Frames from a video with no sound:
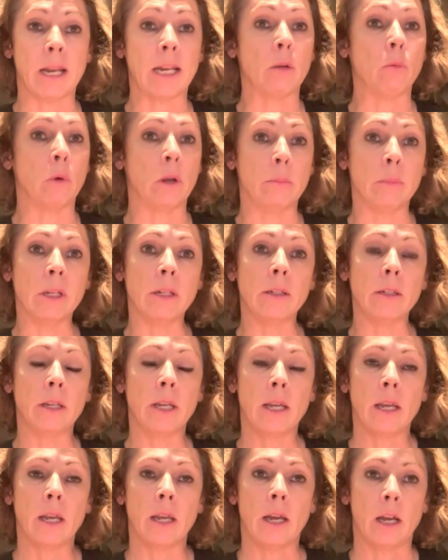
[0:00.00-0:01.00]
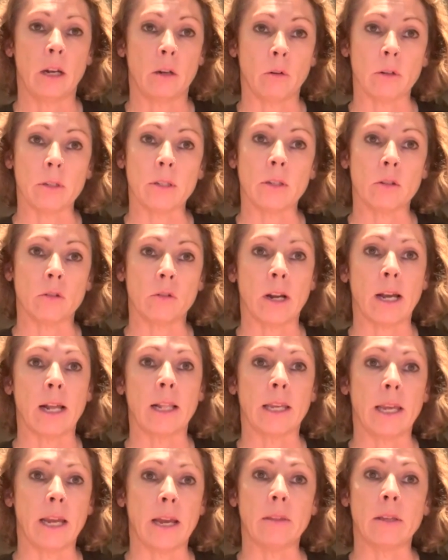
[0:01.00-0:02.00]
many women across
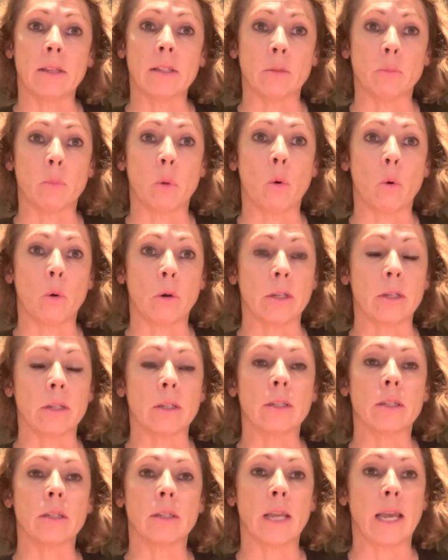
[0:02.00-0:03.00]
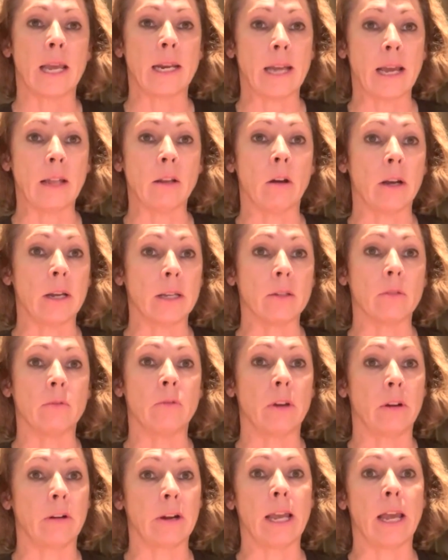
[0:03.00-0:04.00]
Australia and their supporters and allies are
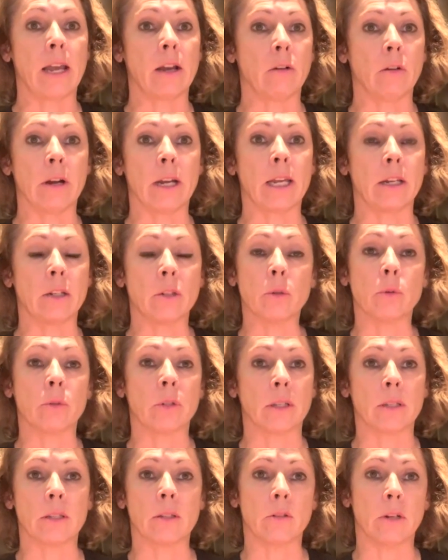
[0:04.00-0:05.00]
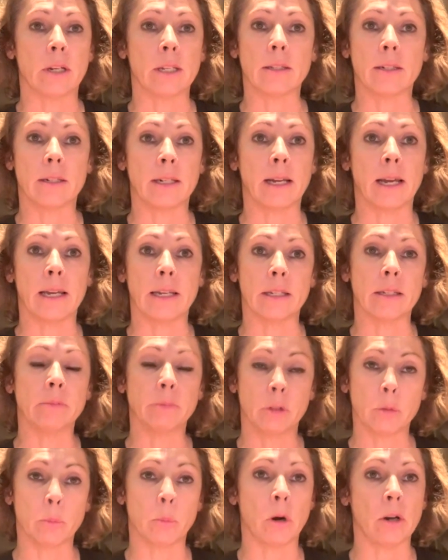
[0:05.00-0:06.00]
very angry and took to the streets today
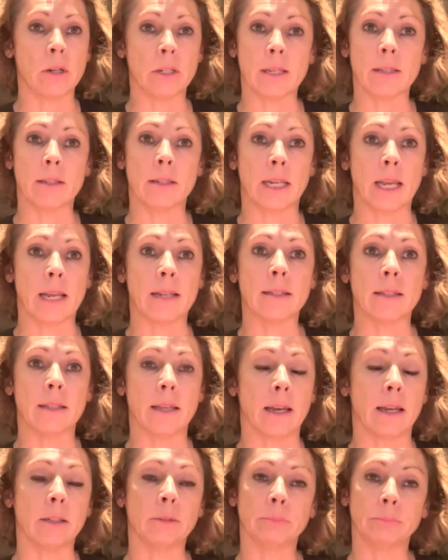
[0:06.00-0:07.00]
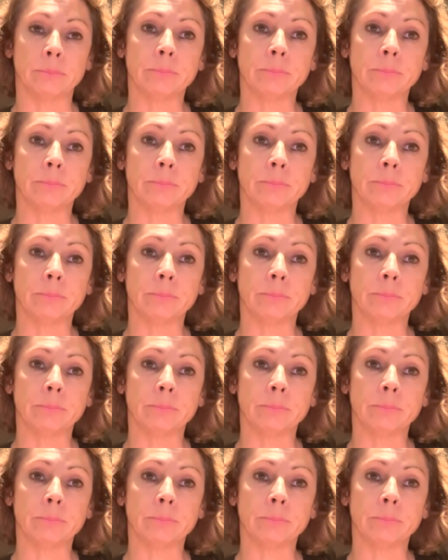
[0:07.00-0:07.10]
to protest against that.